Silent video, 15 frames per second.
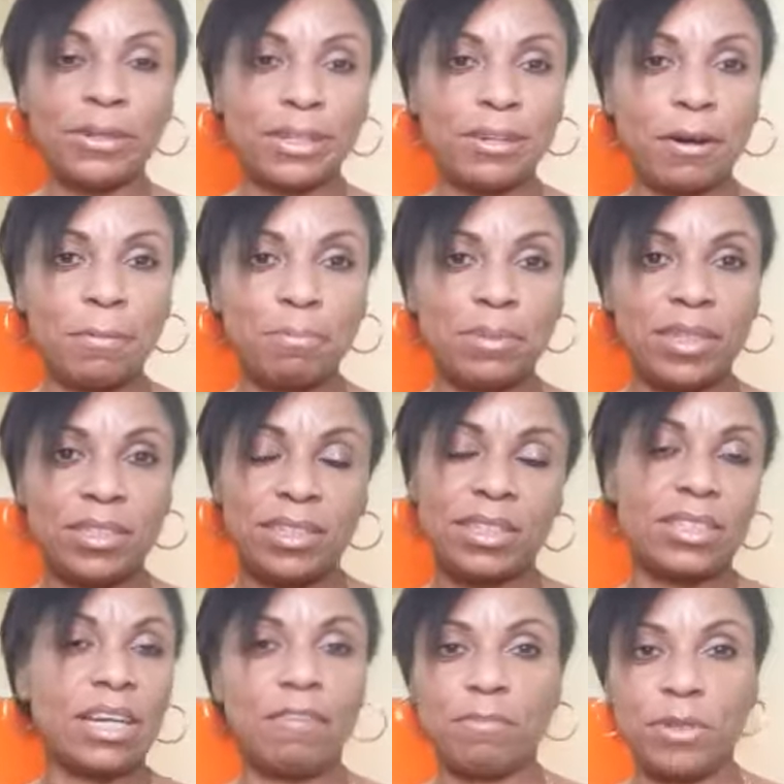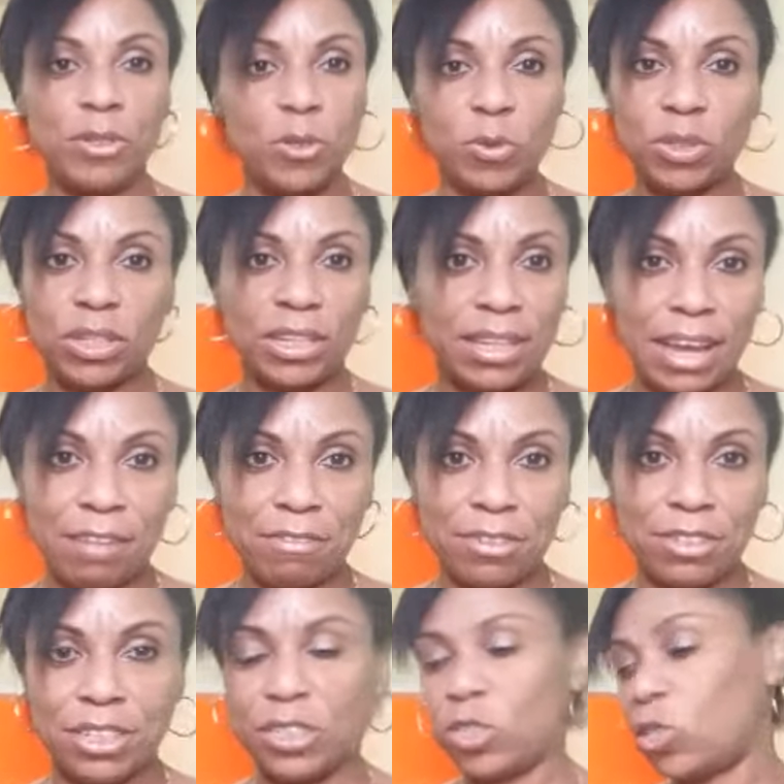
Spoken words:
the complete season. I've been using it ever since.